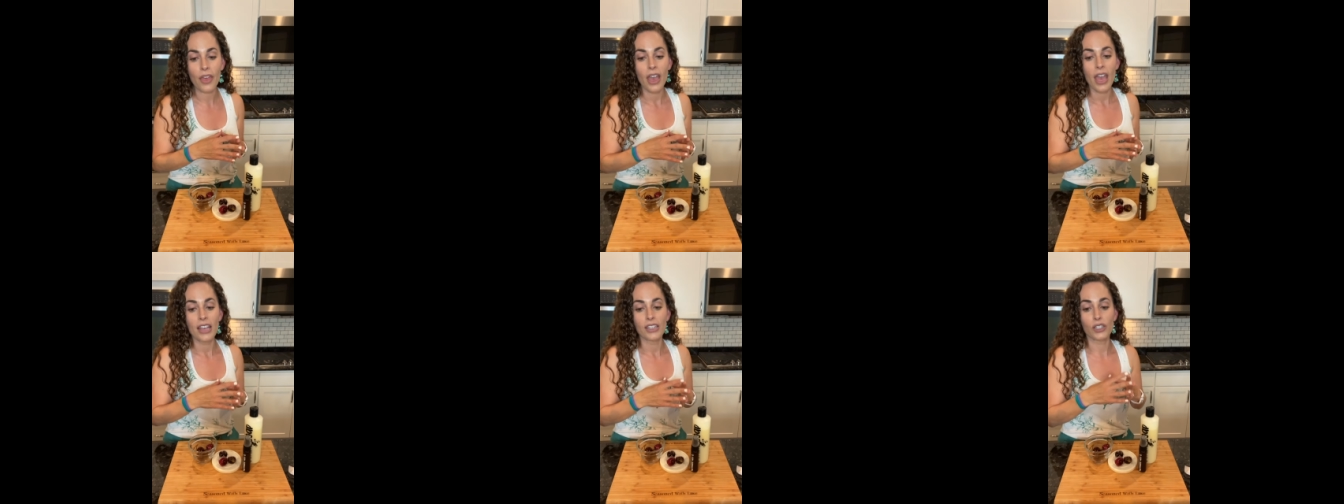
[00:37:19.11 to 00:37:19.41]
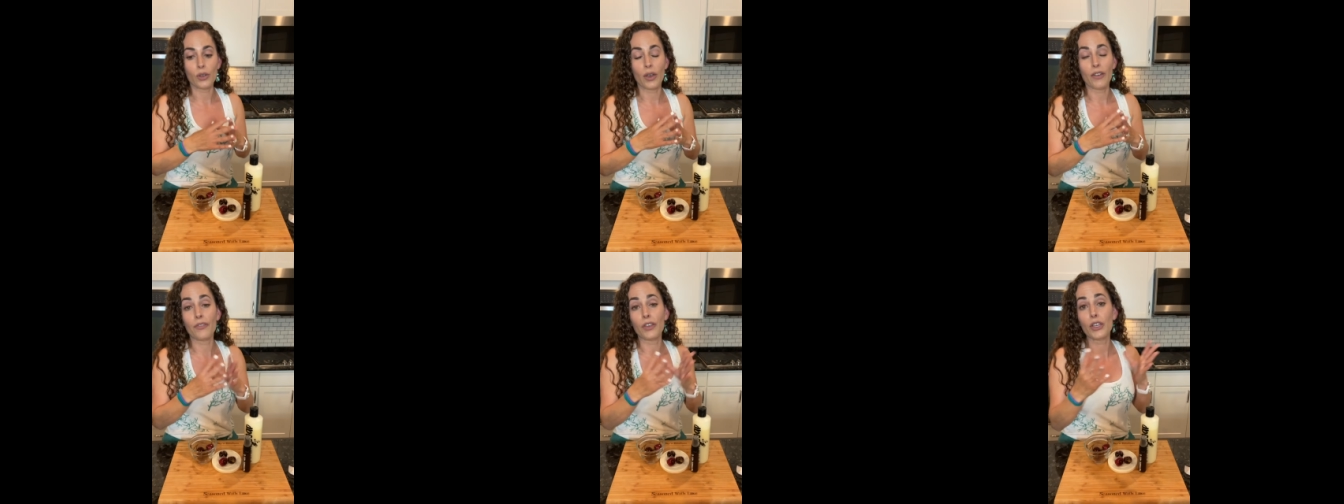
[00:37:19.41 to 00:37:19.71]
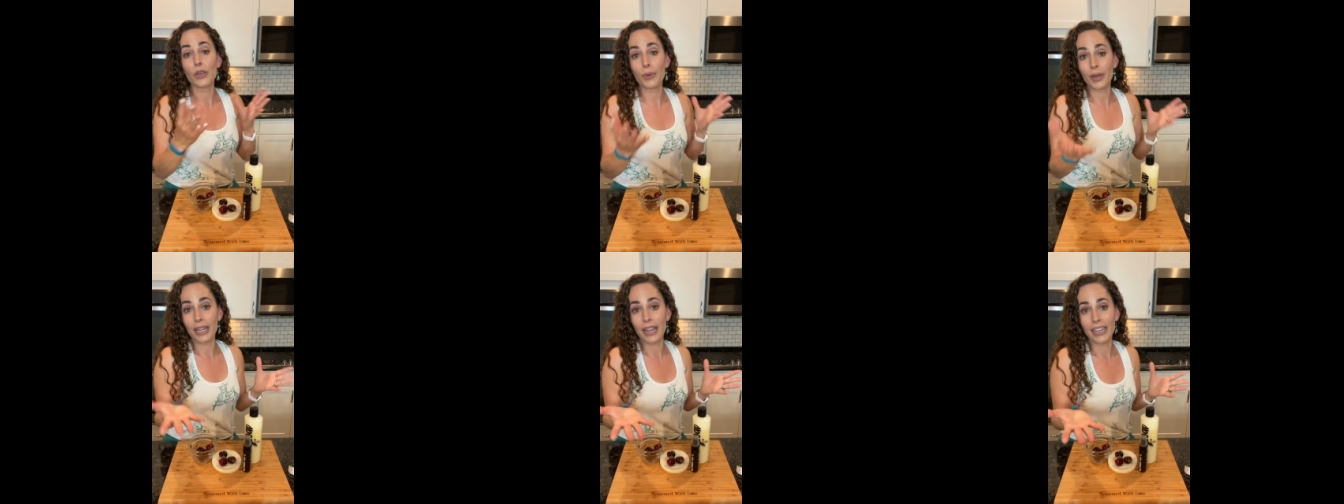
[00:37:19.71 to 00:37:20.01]
So if you
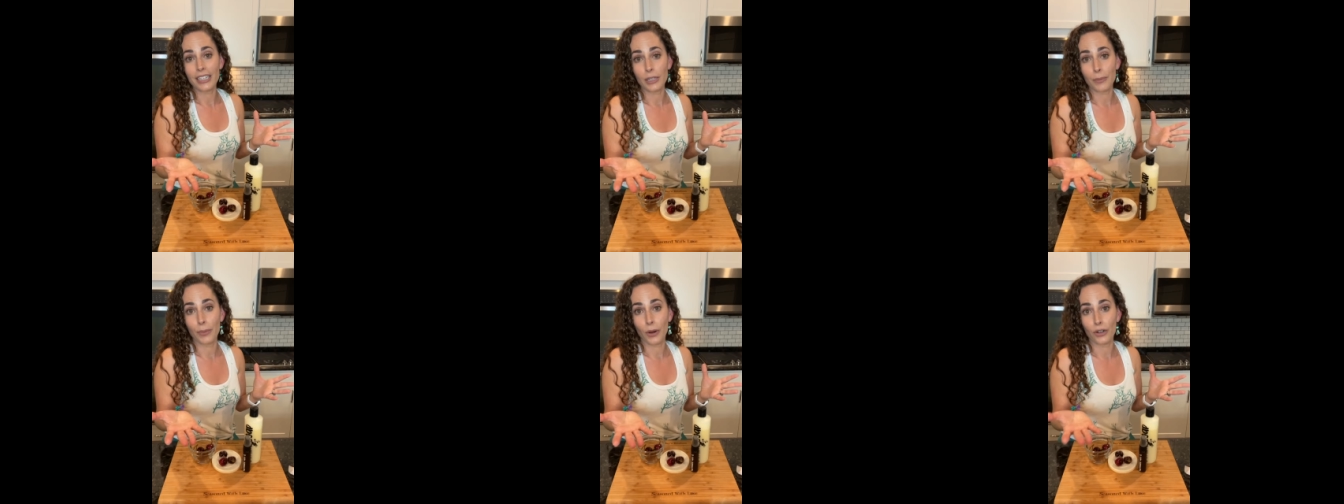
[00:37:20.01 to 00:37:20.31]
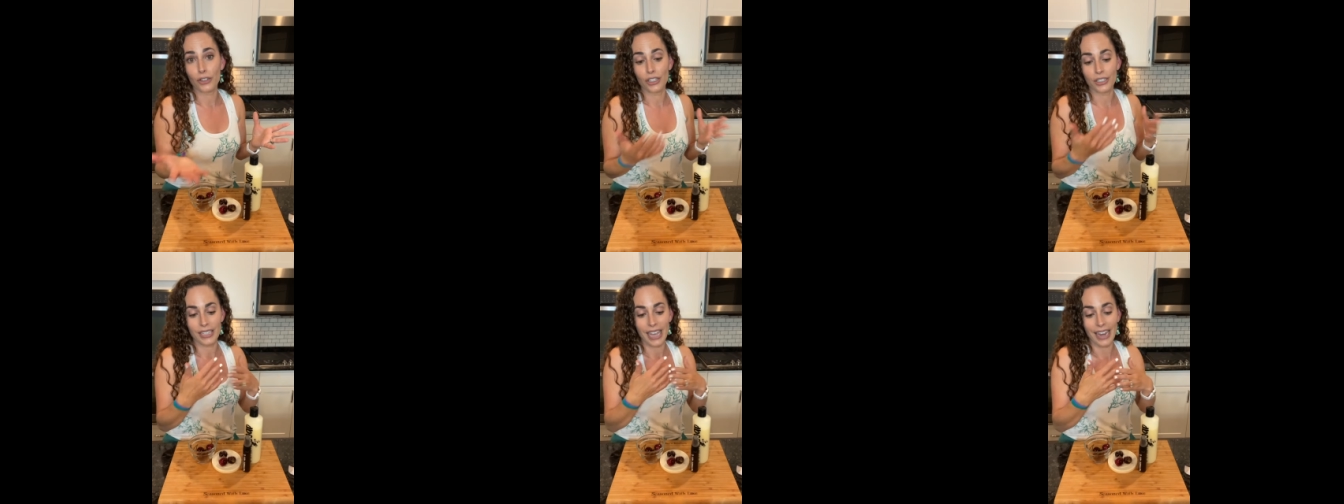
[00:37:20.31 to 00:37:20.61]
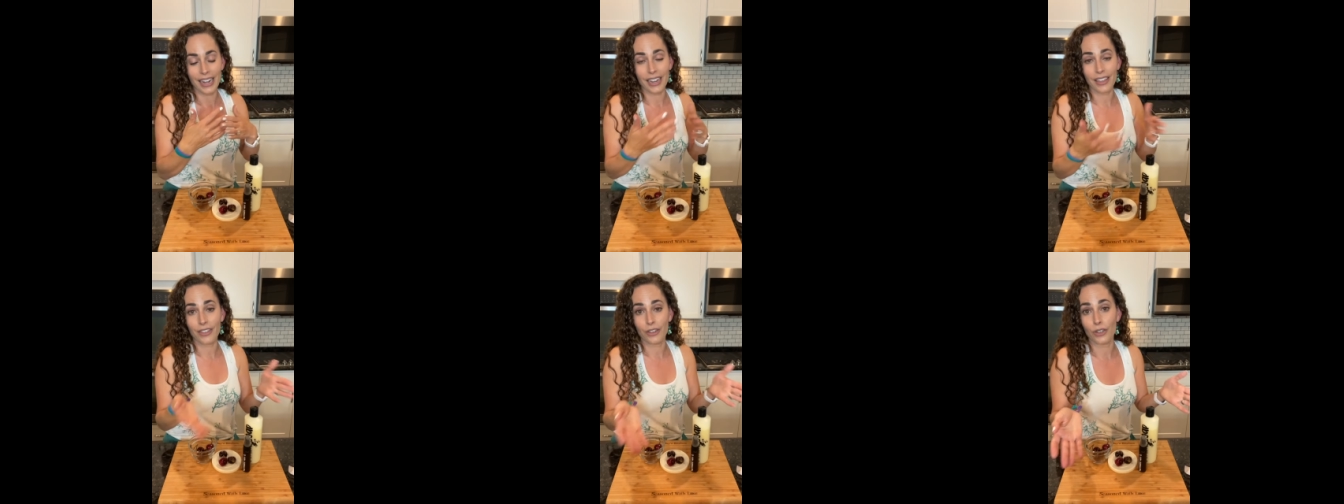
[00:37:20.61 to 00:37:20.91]
would like to purchase
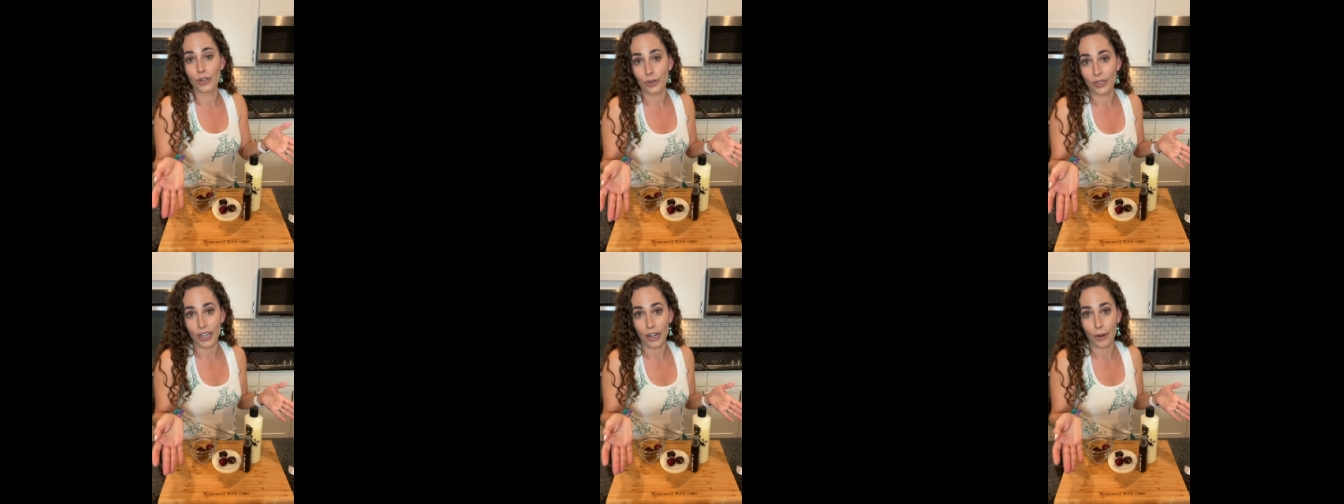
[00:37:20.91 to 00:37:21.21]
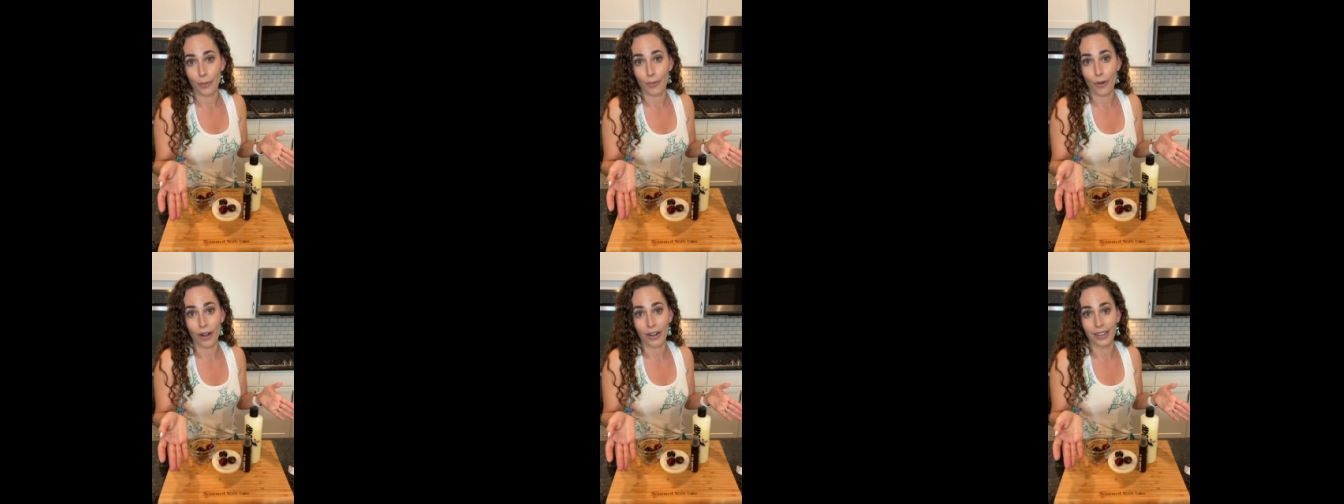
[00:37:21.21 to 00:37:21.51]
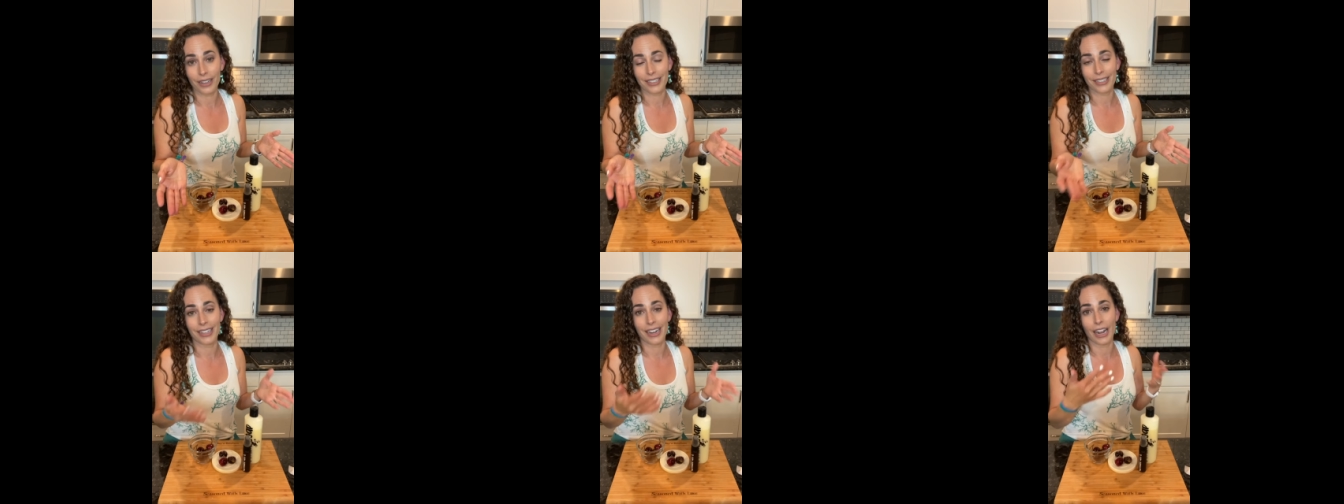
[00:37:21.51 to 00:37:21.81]
any of the doTERRA
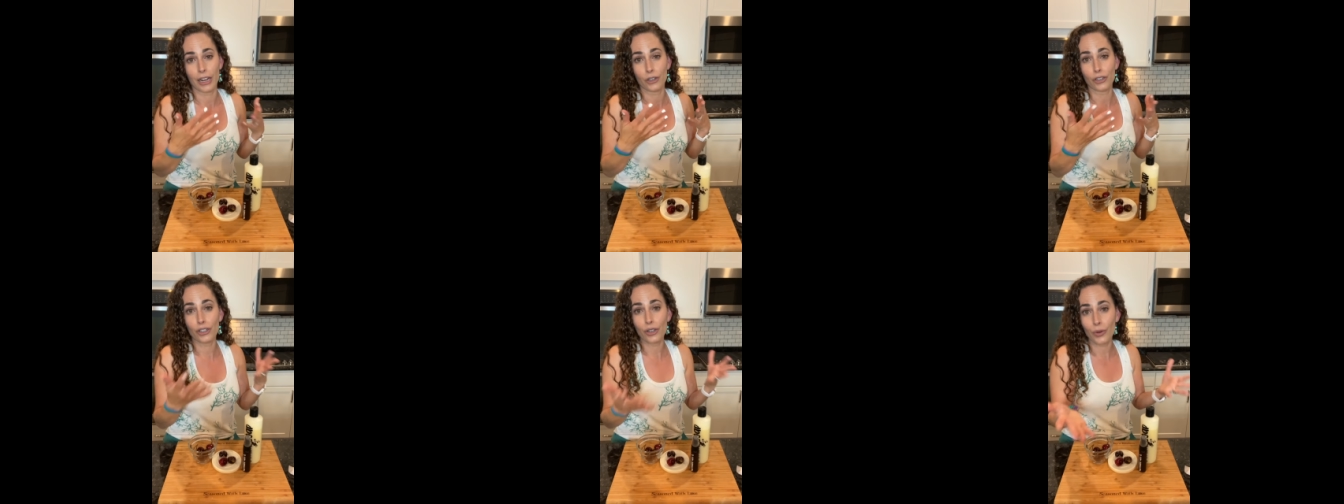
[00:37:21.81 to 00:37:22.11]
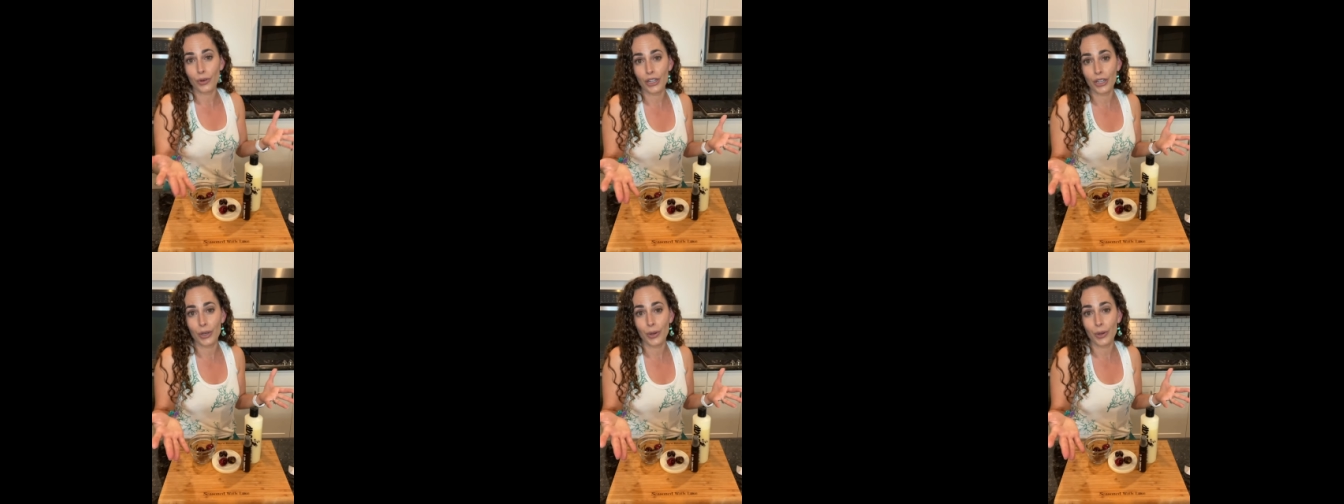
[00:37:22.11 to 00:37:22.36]
products that I showed you,